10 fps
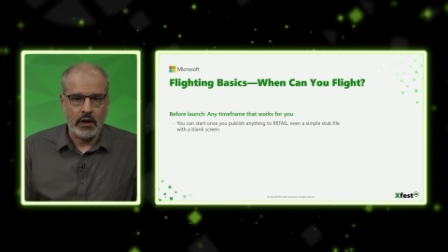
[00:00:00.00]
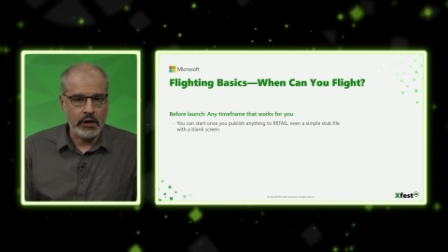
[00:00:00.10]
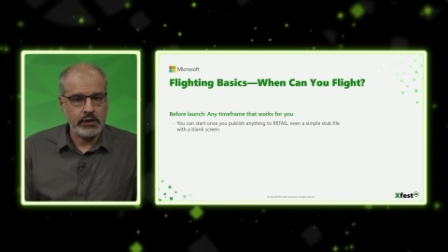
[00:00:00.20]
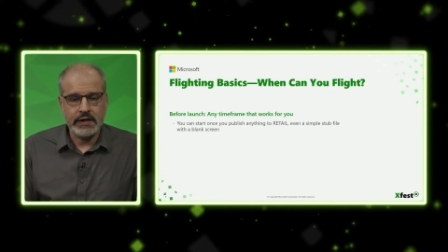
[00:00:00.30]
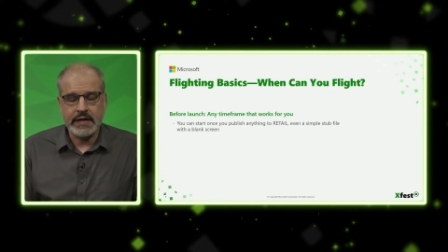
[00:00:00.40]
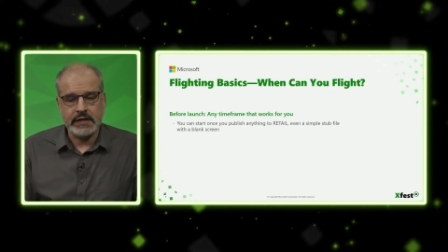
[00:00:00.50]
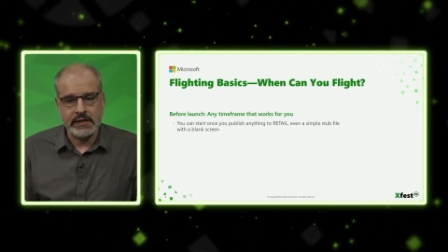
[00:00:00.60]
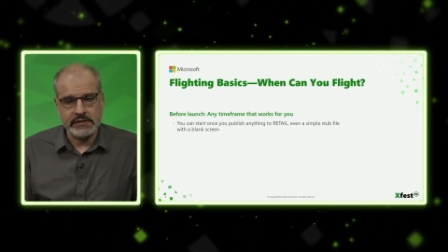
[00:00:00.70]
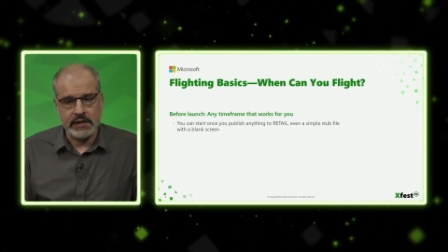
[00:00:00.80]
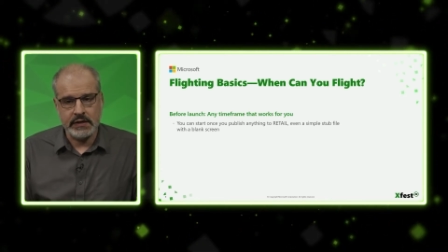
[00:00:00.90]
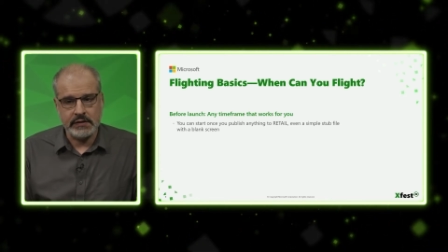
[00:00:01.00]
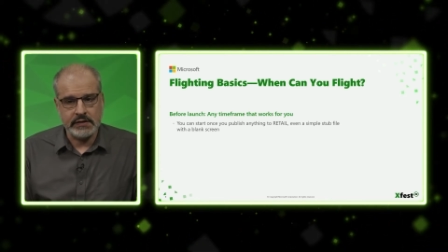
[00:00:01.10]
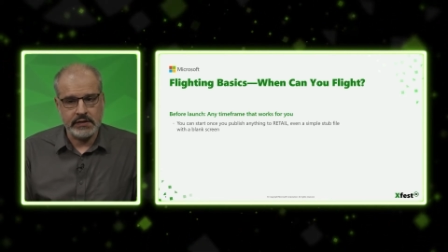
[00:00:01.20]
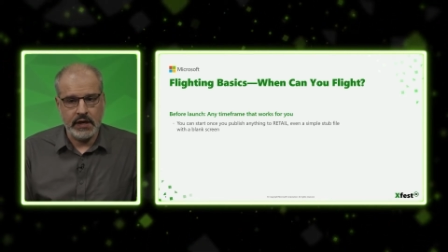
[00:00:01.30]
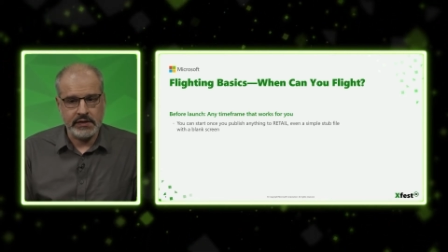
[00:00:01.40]
All you need is a,
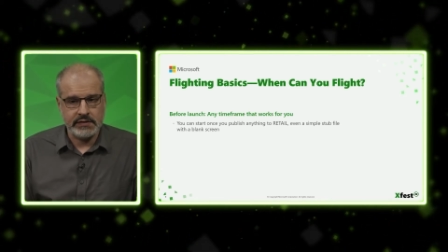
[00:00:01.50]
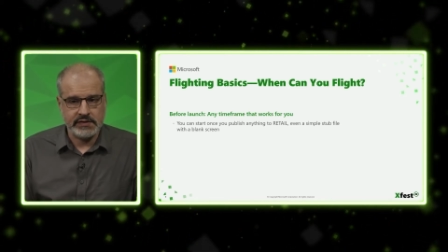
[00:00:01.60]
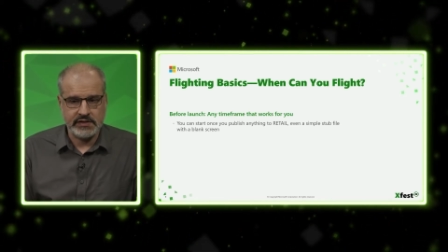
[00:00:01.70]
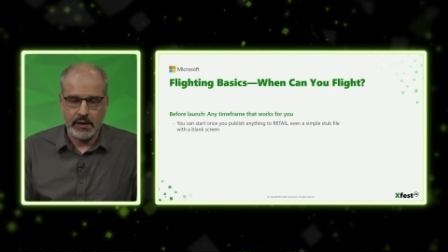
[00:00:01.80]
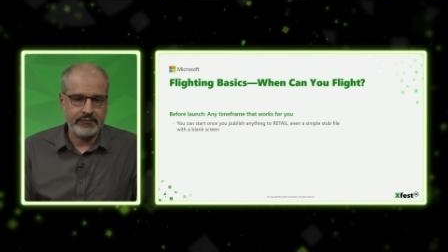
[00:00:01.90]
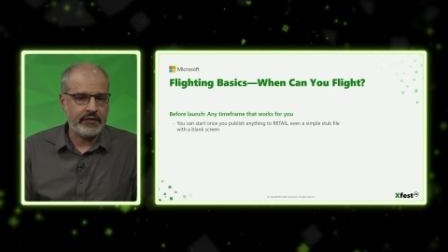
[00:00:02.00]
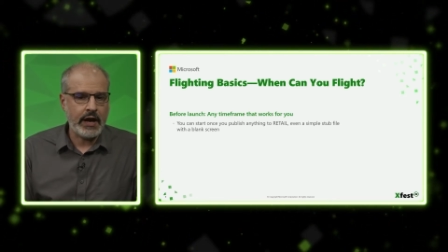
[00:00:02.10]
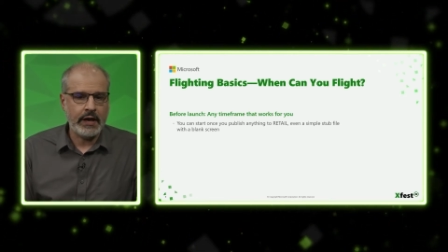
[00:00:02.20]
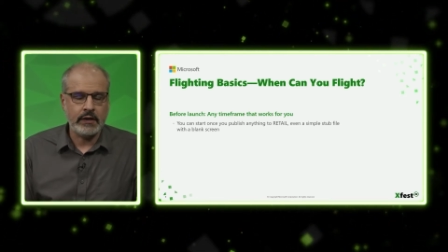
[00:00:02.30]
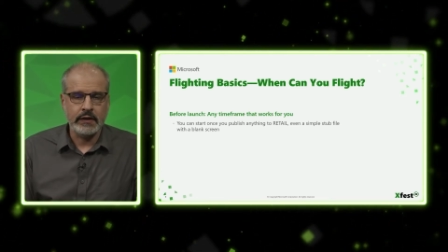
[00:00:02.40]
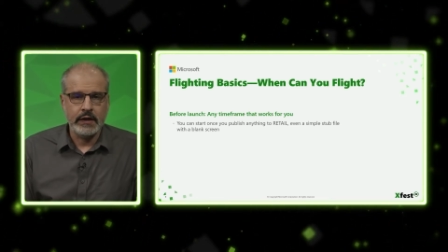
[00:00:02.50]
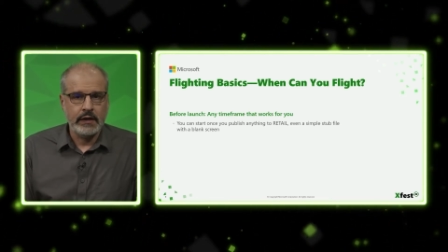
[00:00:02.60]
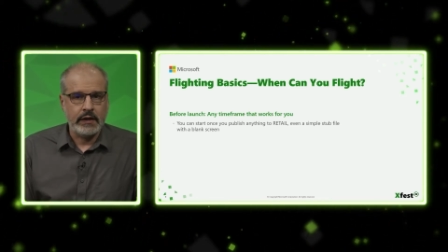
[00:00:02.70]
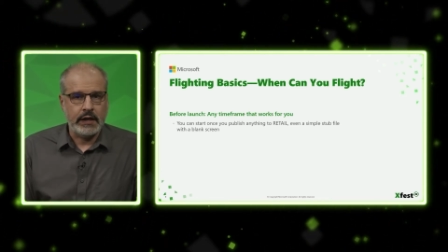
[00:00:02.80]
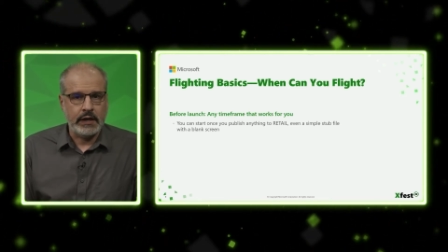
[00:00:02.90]
a stub file,
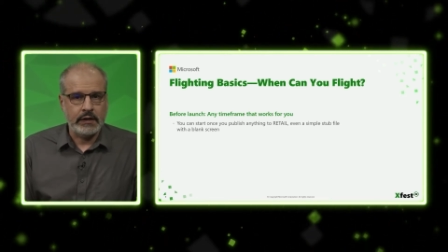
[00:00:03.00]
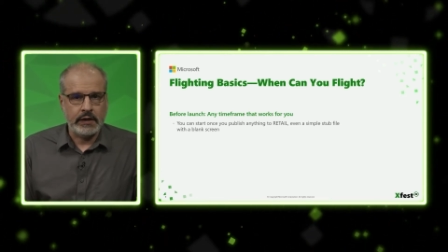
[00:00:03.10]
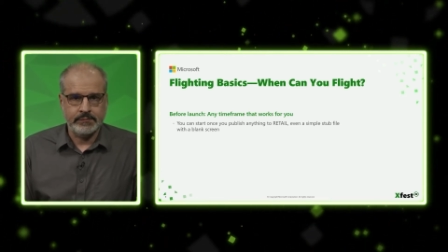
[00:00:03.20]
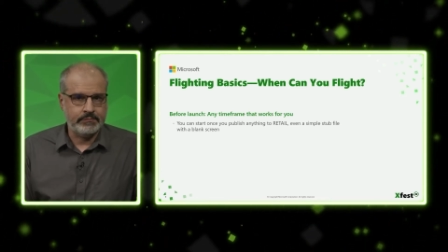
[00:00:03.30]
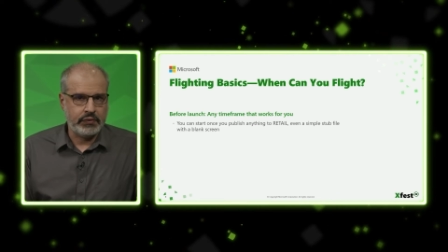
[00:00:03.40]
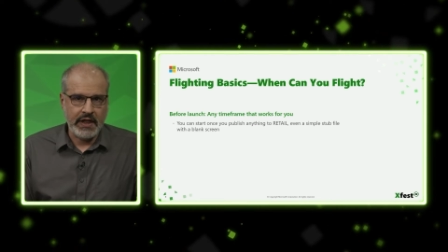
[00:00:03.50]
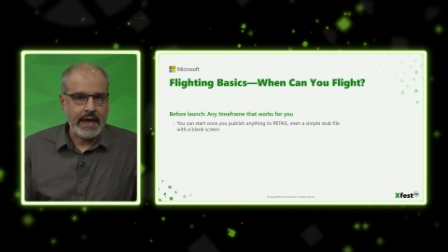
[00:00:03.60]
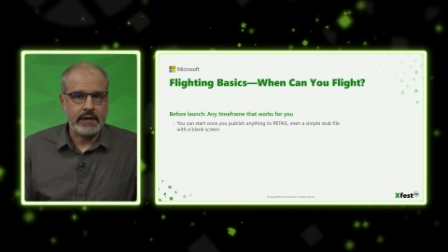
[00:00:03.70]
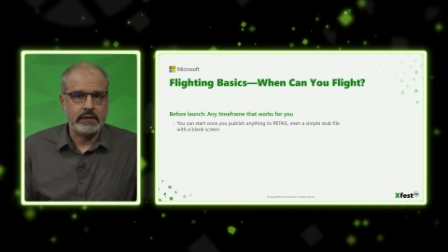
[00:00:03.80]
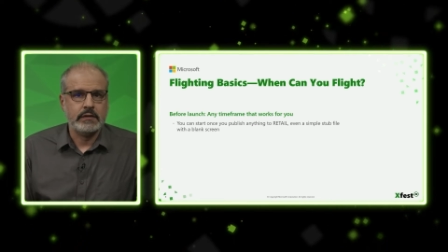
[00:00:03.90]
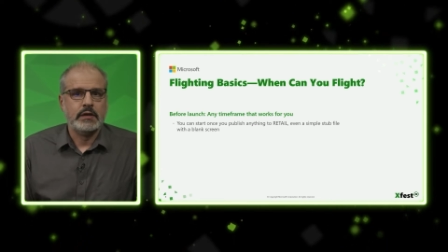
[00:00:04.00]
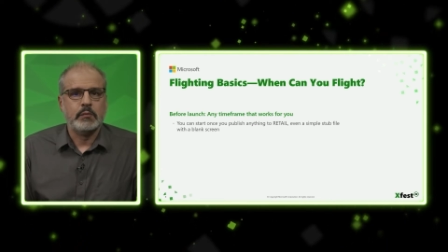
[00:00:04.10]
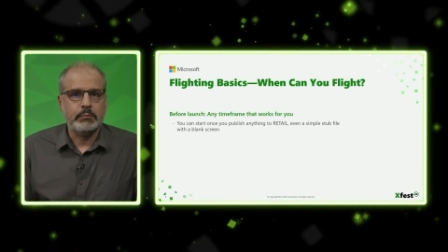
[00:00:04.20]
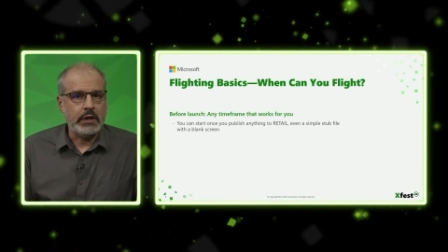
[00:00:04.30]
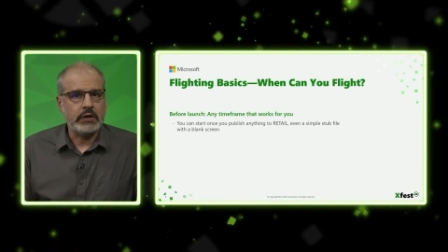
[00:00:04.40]
uh, a blank
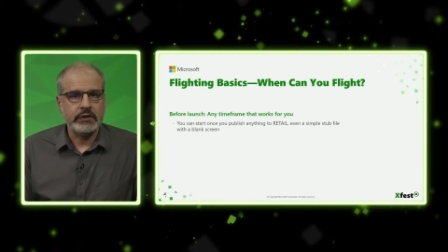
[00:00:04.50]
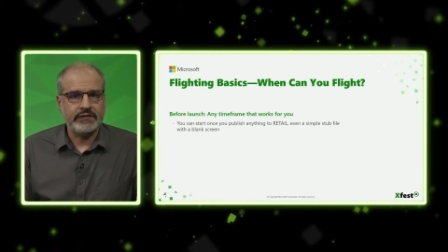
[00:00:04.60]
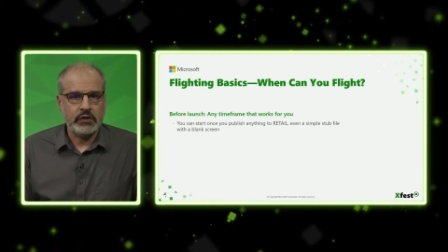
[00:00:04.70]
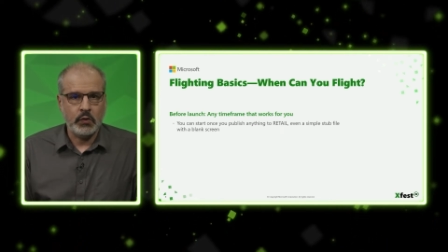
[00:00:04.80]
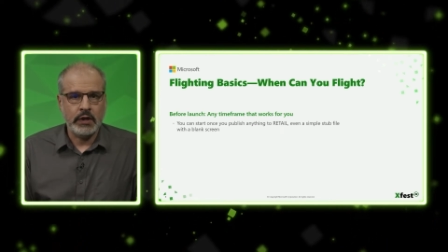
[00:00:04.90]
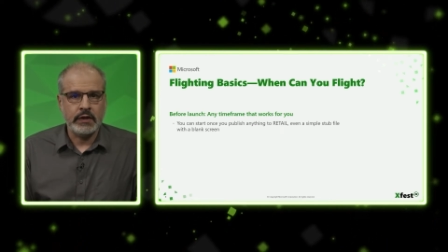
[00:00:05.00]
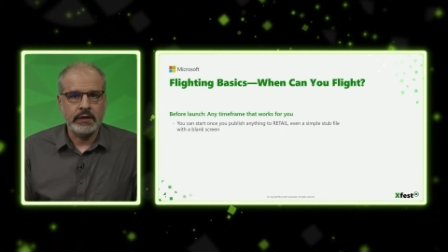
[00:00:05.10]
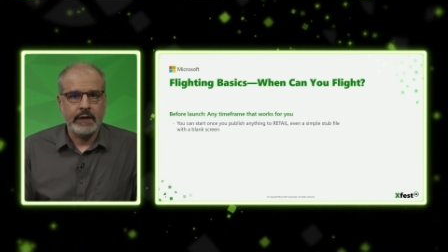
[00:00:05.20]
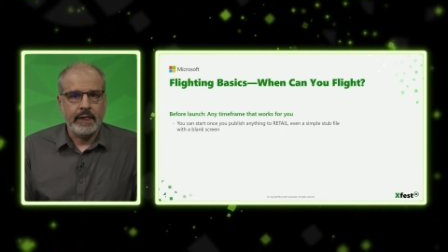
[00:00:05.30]
build, if you will.